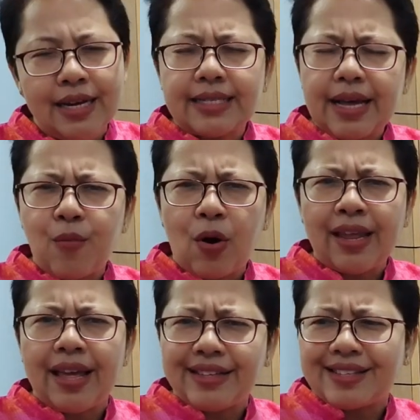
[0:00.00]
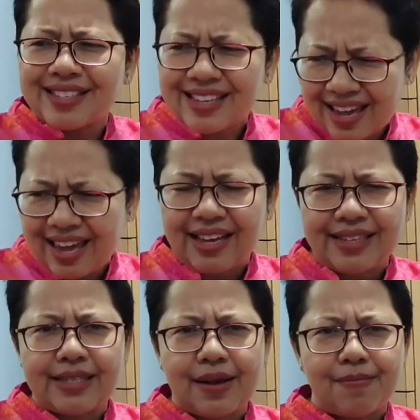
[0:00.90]
Someone is
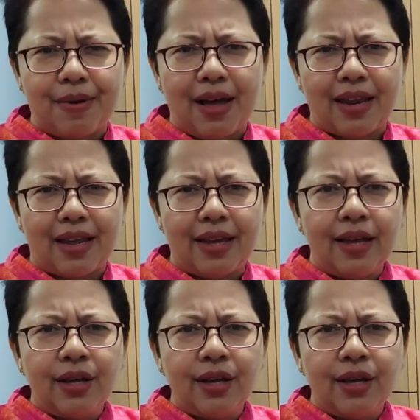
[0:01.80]
kicking somebody.